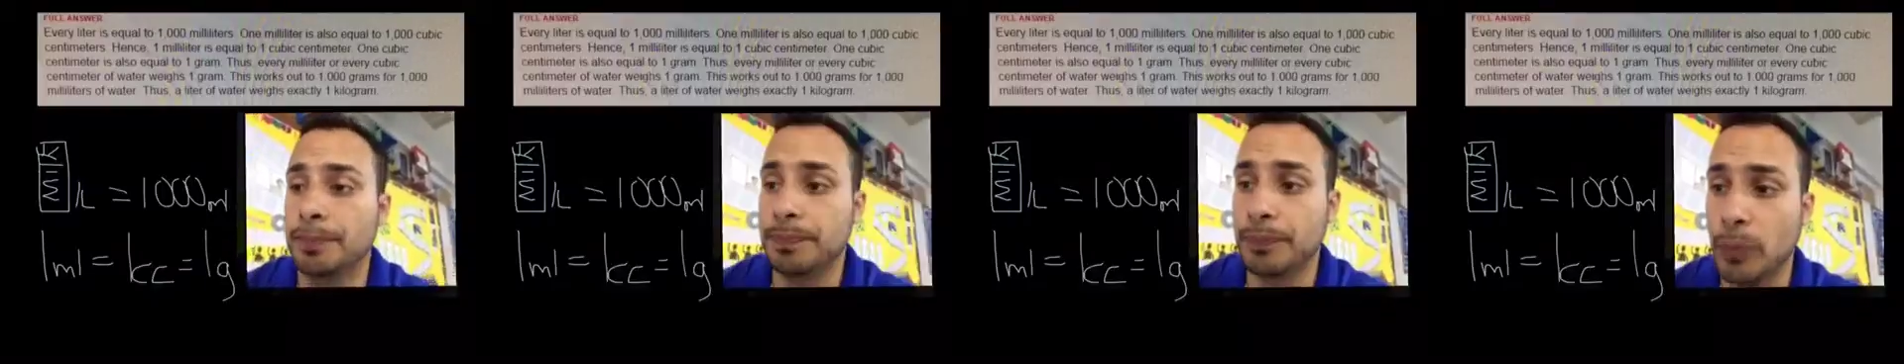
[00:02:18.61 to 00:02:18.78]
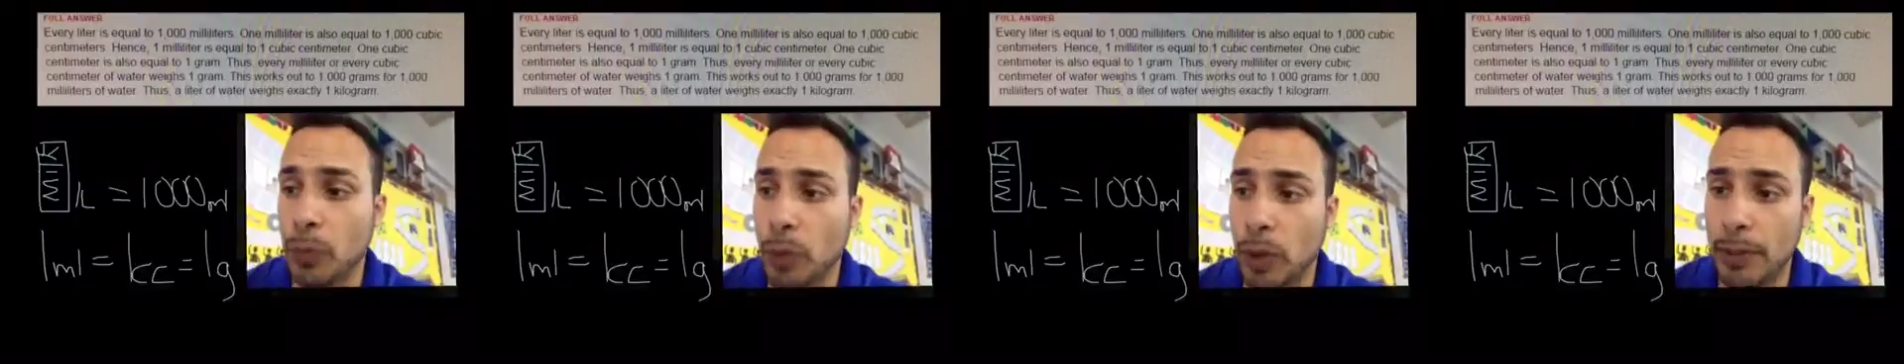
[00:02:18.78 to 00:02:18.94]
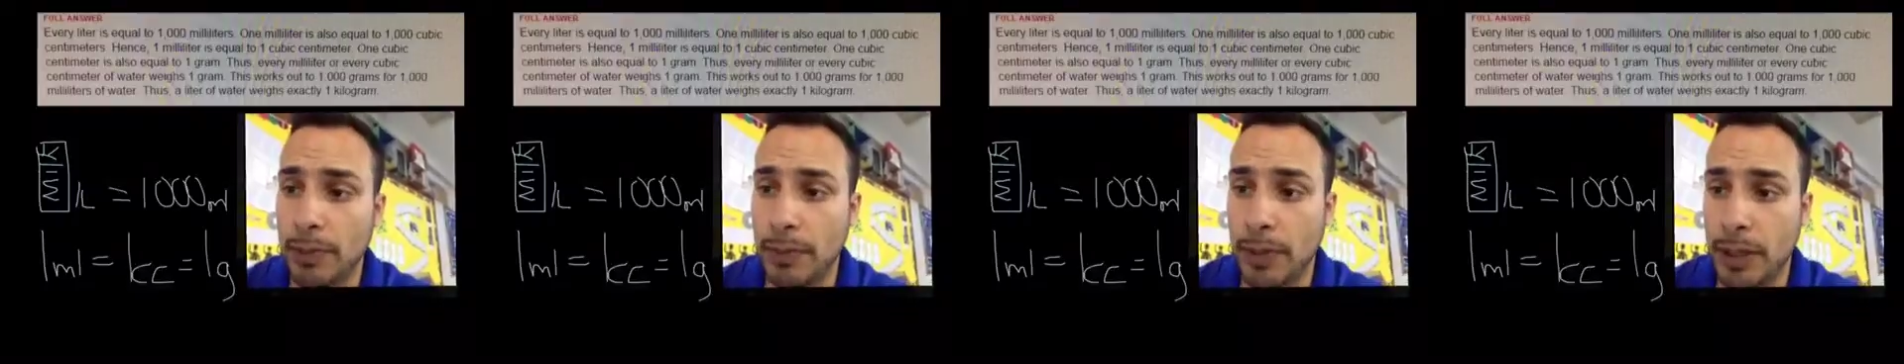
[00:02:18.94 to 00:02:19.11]

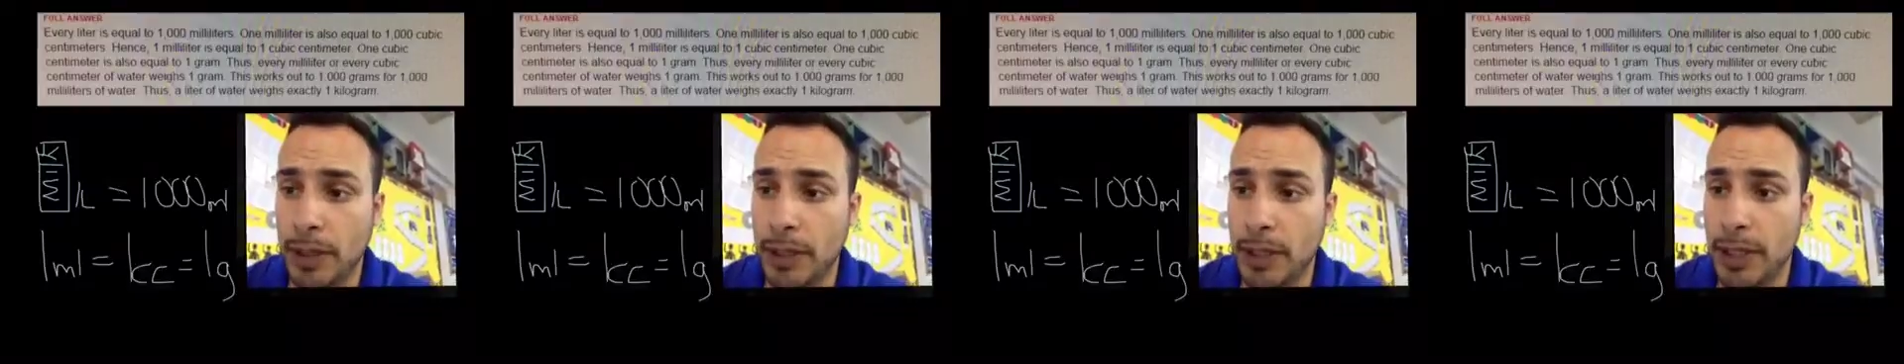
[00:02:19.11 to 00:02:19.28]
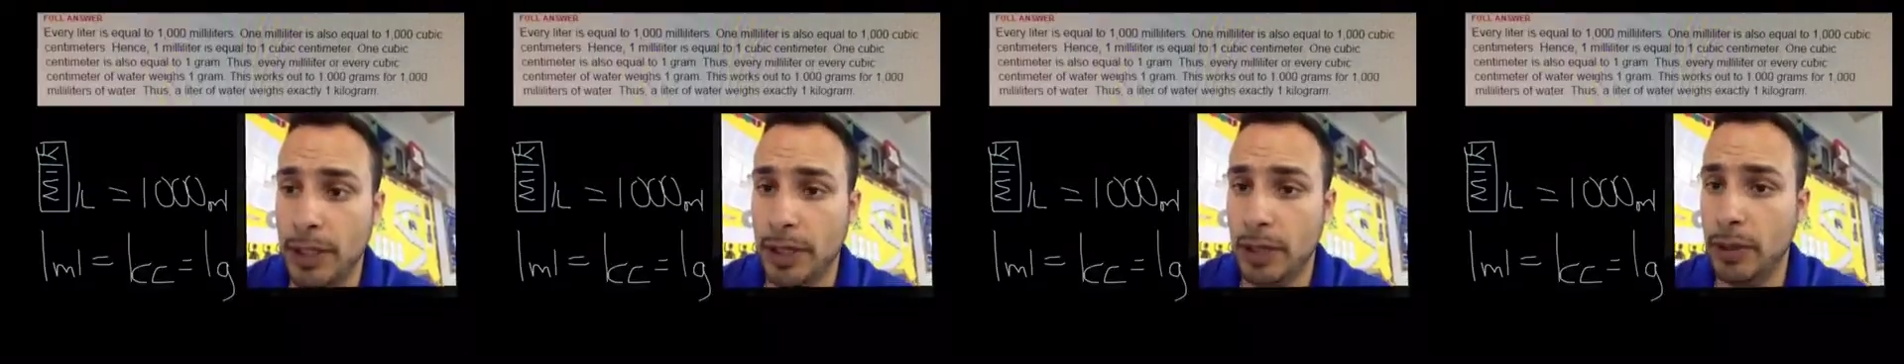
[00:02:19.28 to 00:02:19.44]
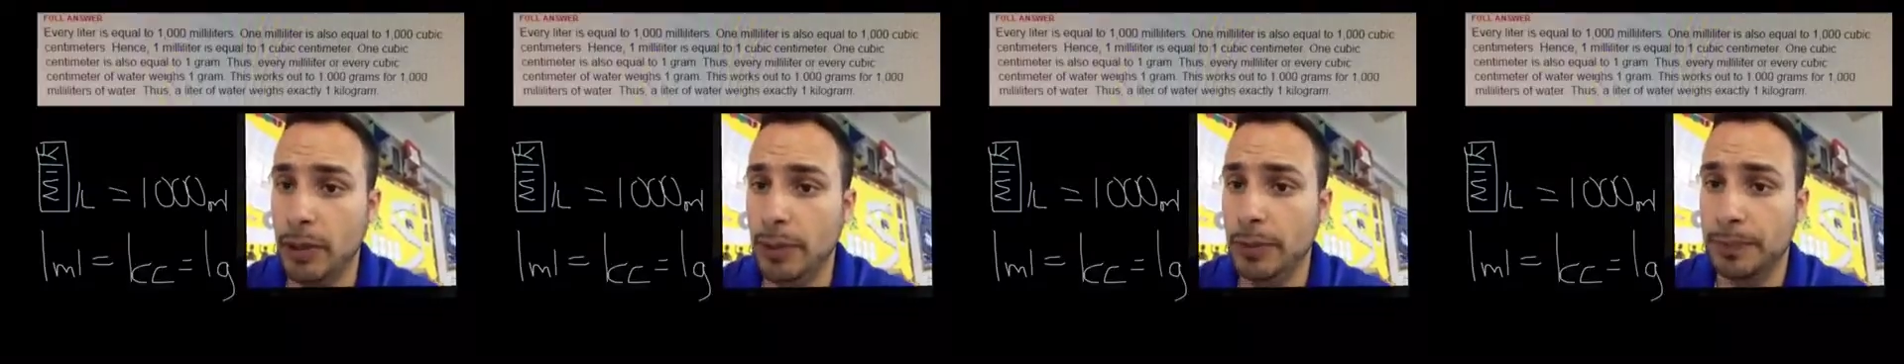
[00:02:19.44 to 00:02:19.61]
1
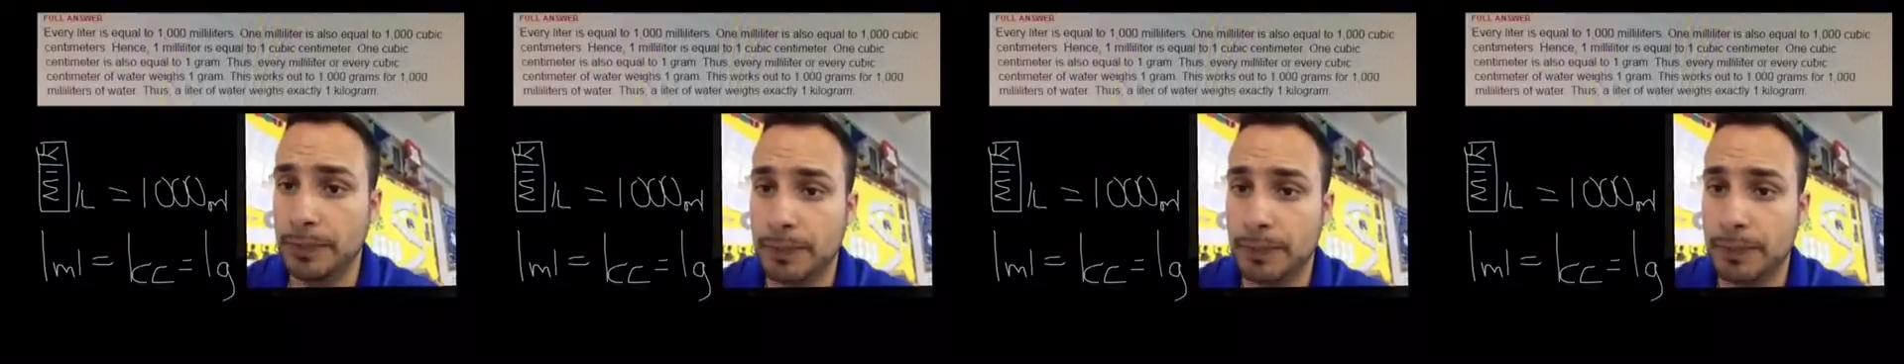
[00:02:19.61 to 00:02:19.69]
milliliter,